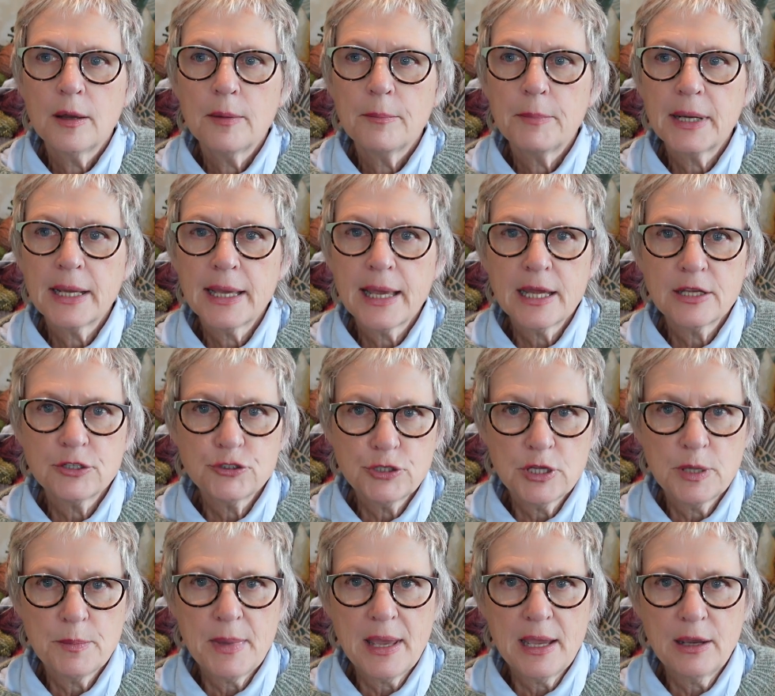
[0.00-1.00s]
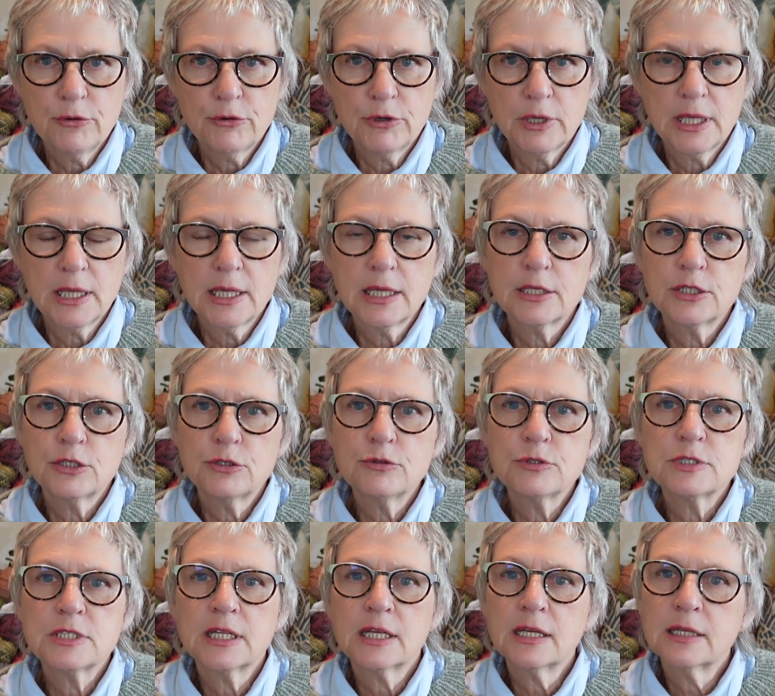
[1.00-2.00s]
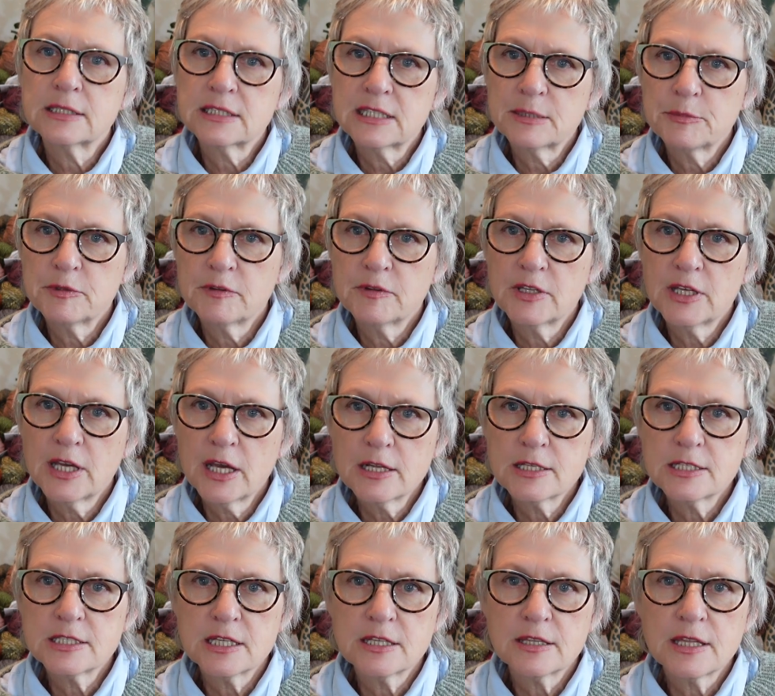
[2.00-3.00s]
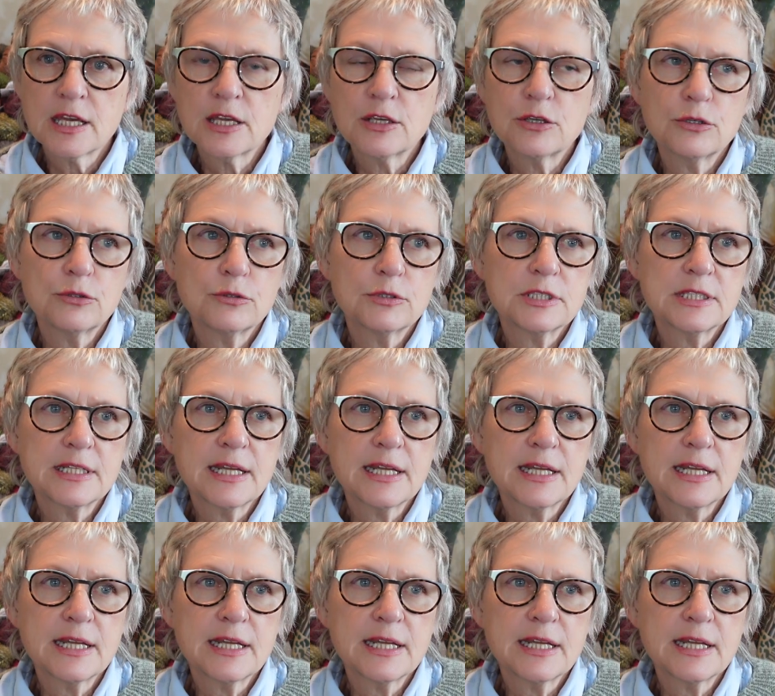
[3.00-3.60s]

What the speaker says: by Andrea Mowry using some of the yarns that they use.